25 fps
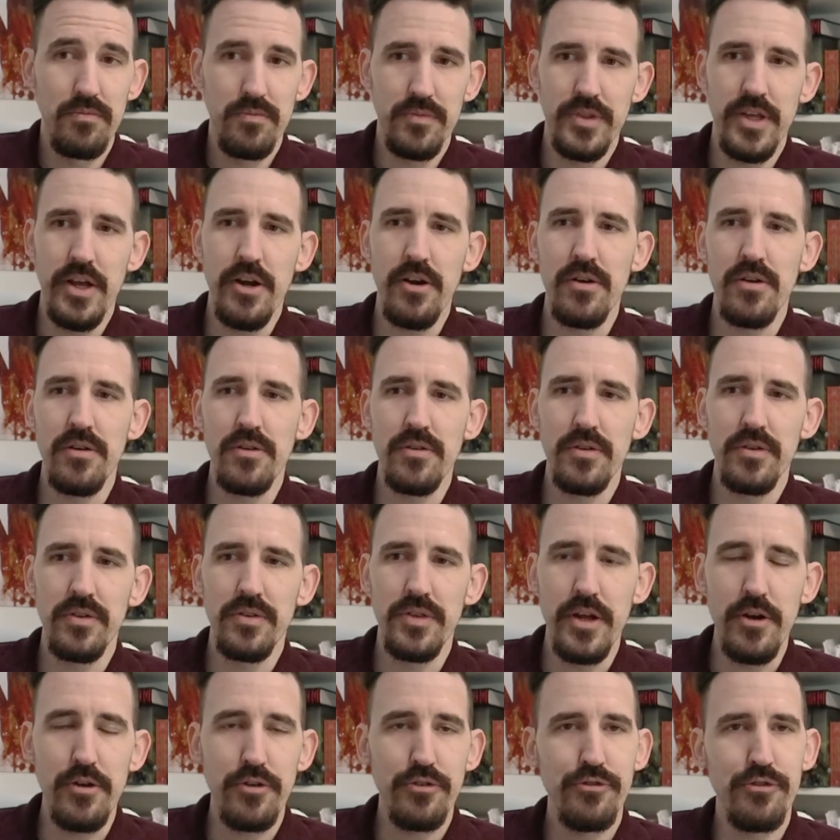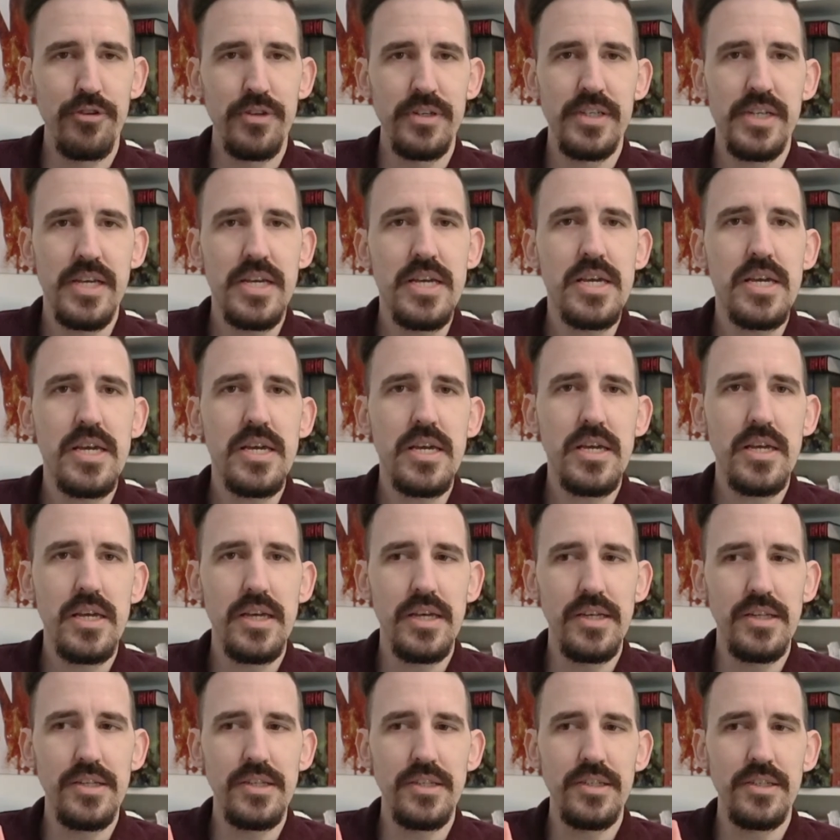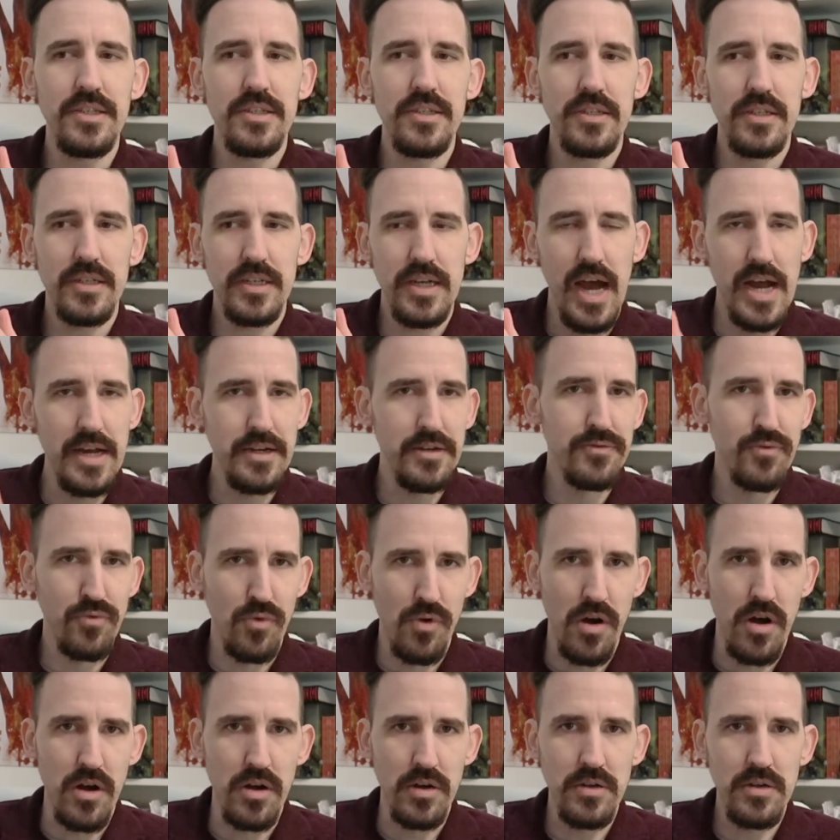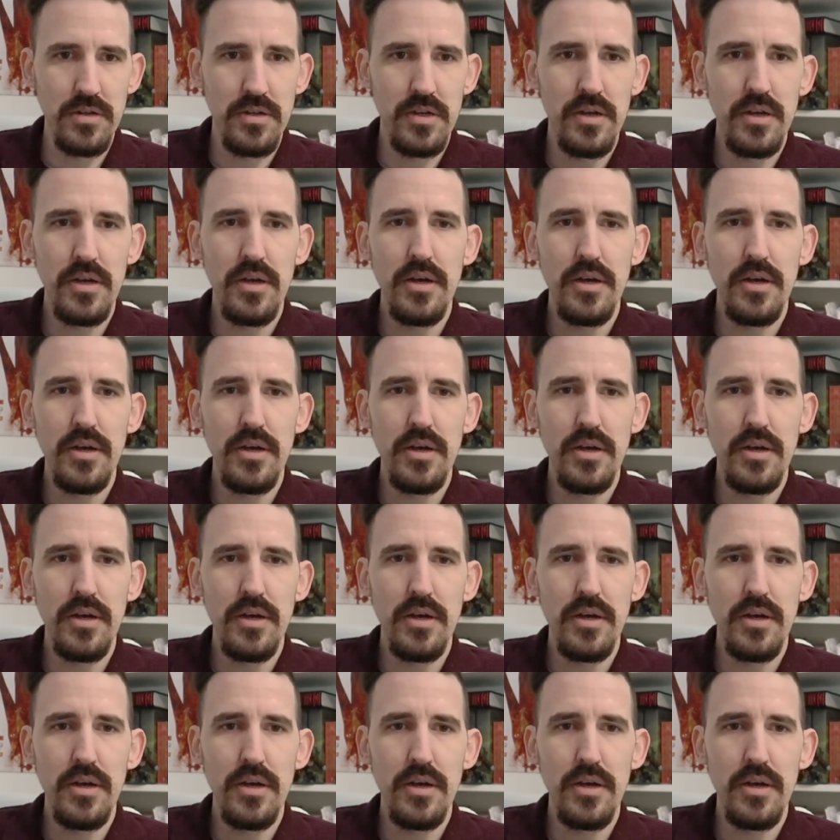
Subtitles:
their critiquing is kind of wrong,